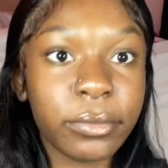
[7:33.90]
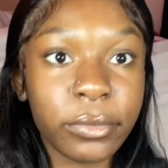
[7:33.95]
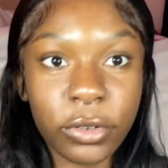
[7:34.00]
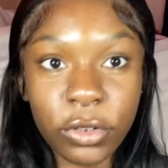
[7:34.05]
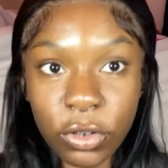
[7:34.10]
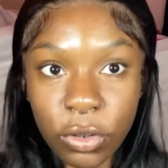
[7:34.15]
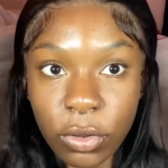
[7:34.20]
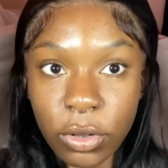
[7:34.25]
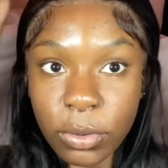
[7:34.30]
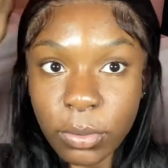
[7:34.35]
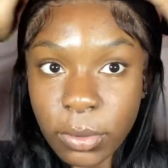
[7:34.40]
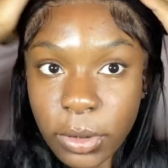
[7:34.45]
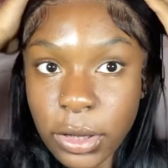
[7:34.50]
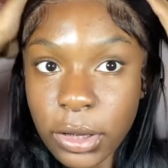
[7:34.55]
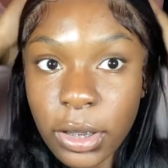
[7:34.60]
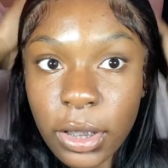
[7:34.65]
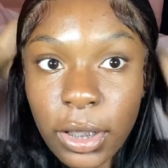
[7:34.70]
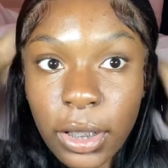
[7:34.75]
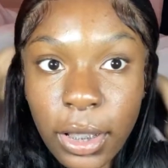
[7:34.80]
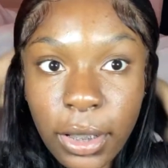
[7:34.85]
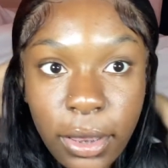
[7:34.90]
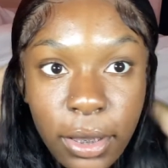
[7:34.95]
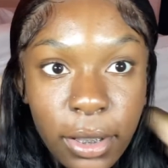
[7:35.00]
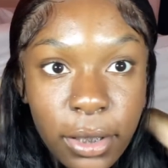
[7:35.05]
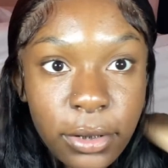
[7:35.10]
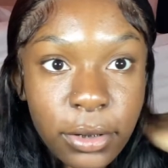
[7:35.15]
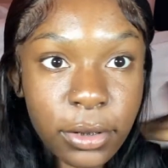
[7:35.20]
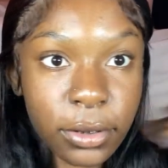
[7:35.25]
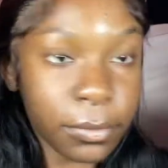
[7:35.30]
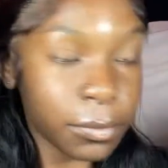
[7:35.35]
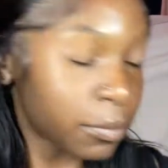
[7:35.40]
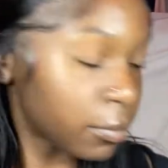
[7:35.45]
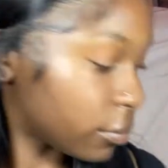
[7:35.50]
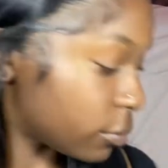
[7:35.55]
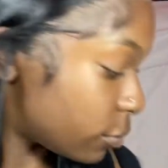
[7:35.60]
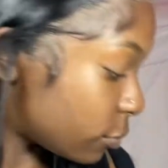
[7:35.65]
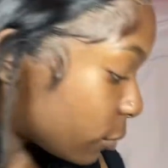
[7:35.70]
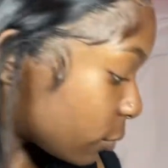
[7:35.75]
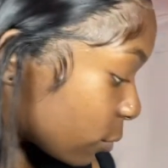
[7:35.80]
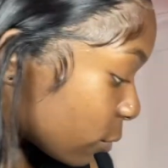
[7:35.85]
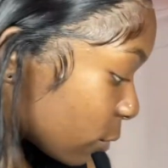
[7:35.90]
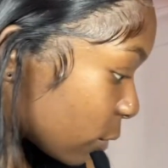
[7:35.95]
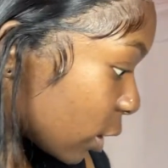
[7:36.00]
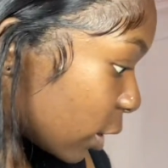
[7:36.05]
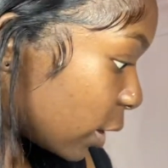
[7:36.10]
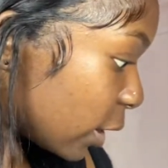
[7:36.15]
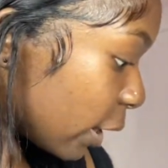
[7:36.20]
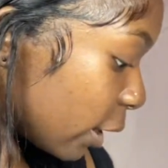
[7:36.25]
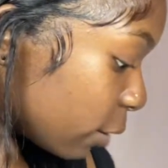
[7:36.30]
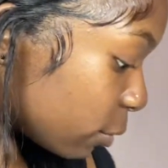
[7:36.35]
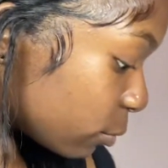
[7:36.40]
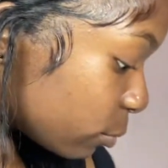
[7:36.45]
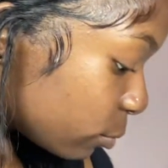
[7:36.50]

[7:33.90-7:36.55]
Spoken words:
so it's supposed to look like this. Now,